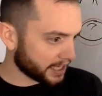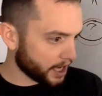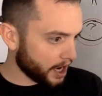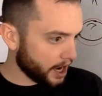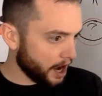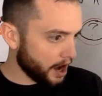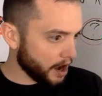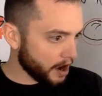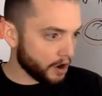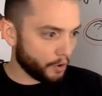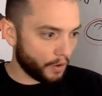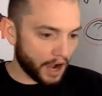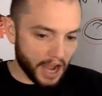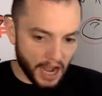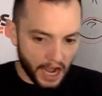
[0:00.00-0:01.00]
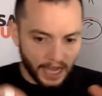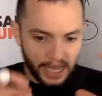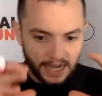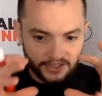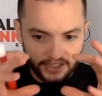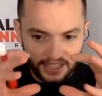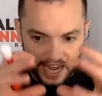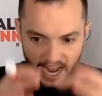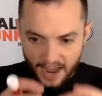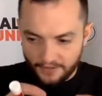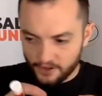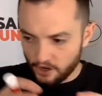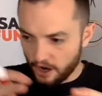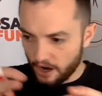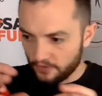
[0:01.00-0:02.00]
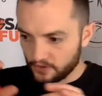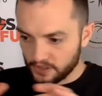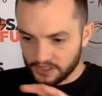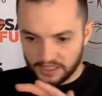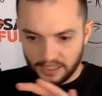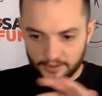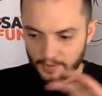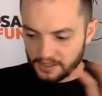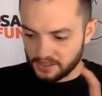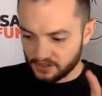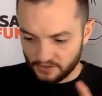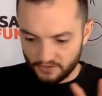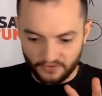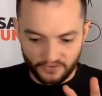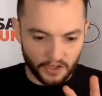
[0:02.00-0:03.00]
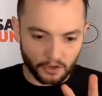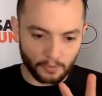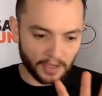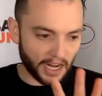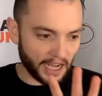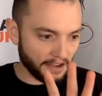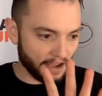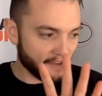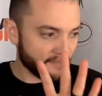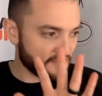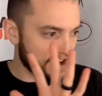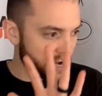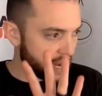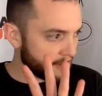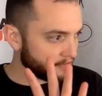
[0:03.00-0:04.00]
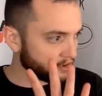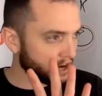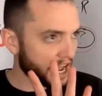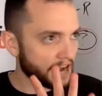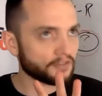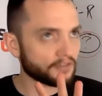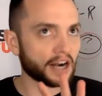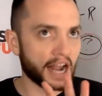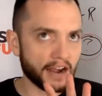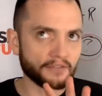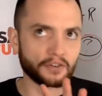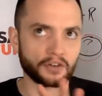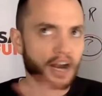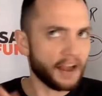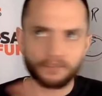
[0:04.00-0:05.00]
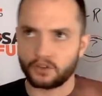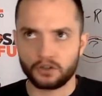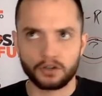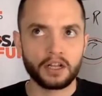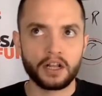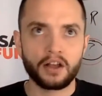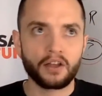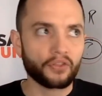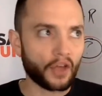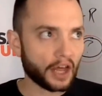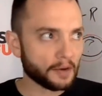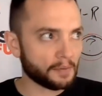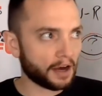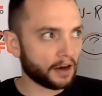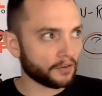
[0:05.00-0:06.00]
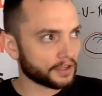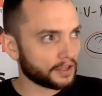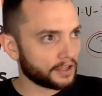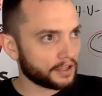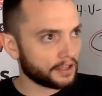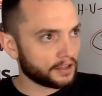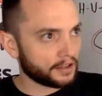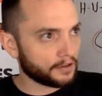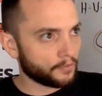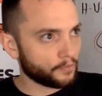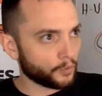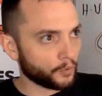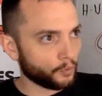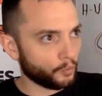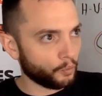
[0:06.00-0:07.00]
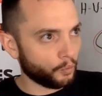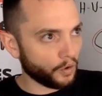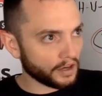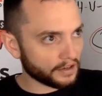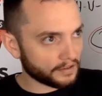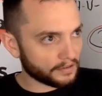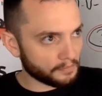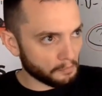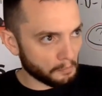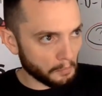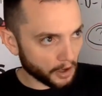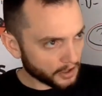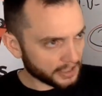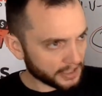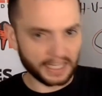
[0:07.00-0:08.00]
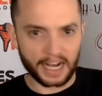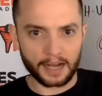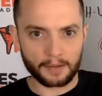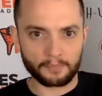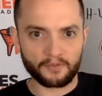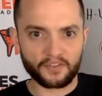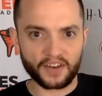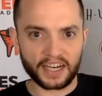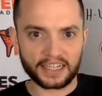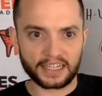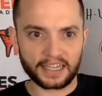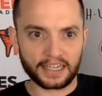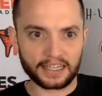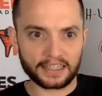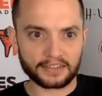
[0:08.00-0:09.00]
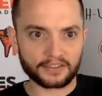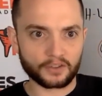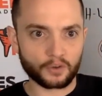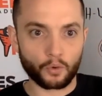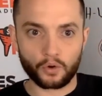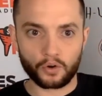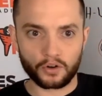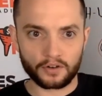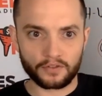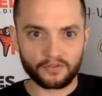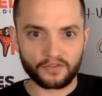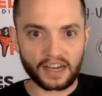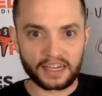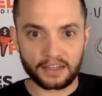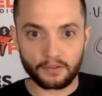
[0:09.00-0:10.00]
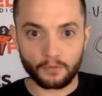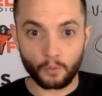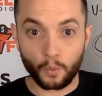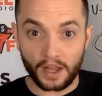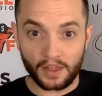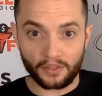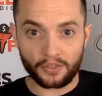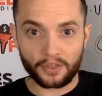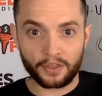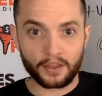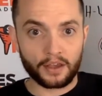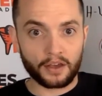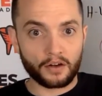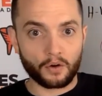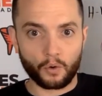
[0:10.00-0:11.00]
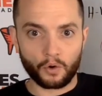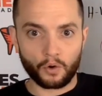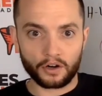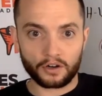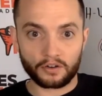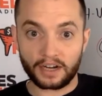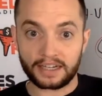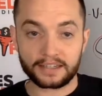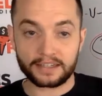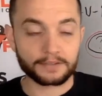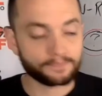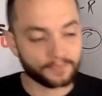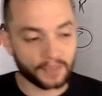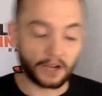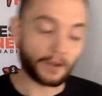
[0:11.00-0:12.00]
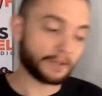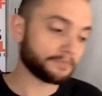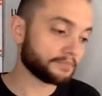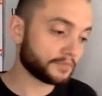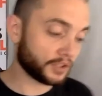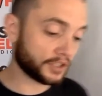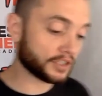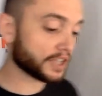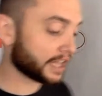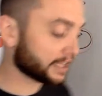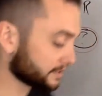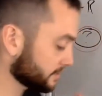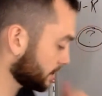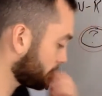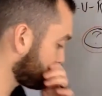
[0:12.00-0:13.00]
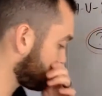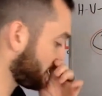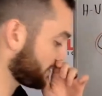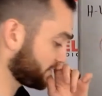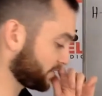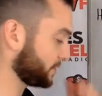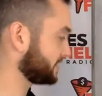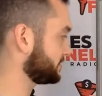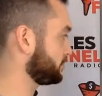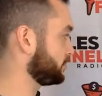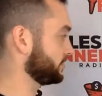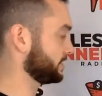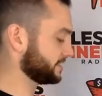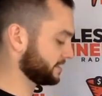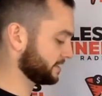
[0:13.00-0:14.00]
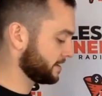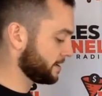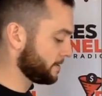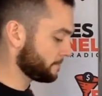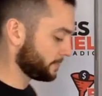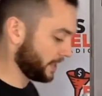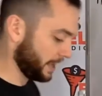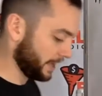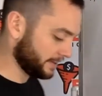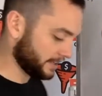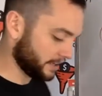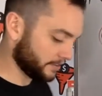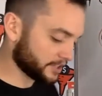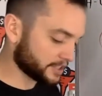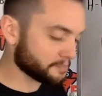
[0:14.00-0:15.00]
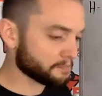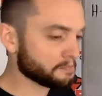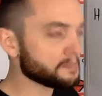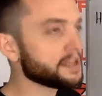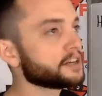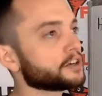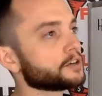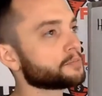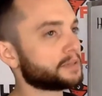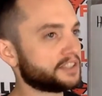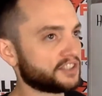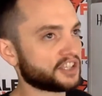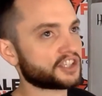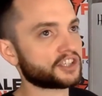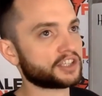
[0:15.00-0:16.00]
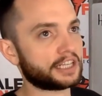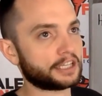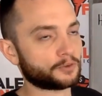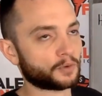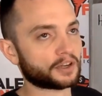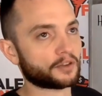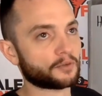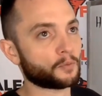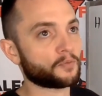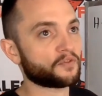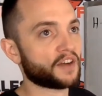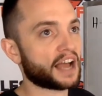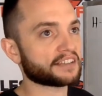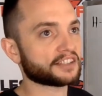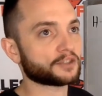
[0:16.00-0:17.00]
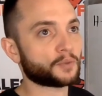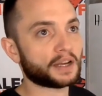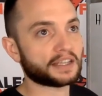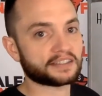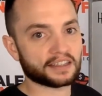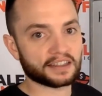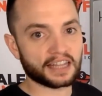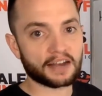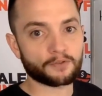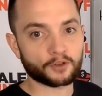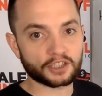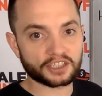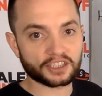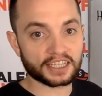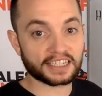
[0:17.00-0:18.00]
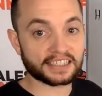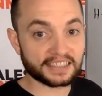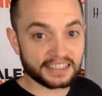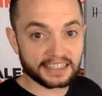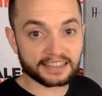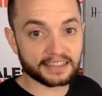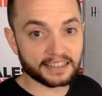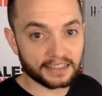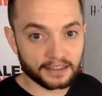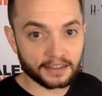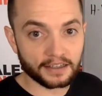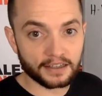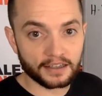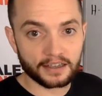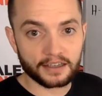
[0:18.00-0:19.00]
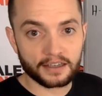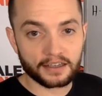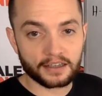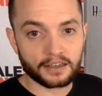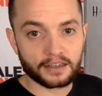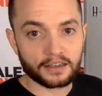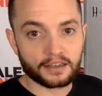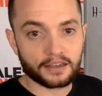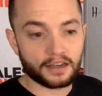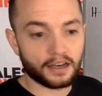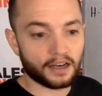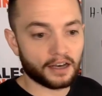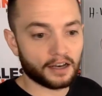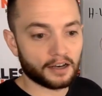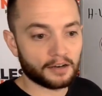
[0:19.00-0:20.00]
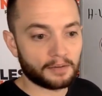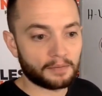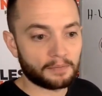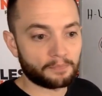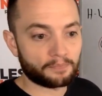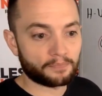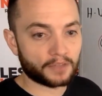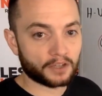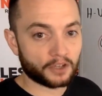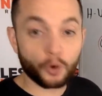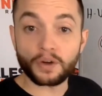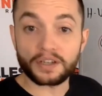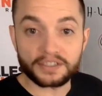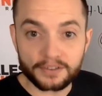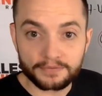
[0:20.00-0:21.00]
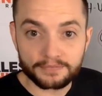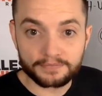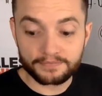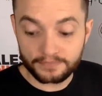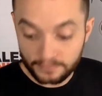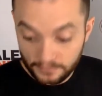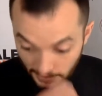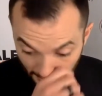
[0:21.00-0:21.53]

and be like, oh, I actually have an offer, a sales message and funnel, but I've never, ever, ever, ever thought about what market I'm fighting against or fighting with, or, right? Anyway, so there's a lot of powerful ways to pull this. And this mirror positioning is one of the fastest ways to leverage existing noise.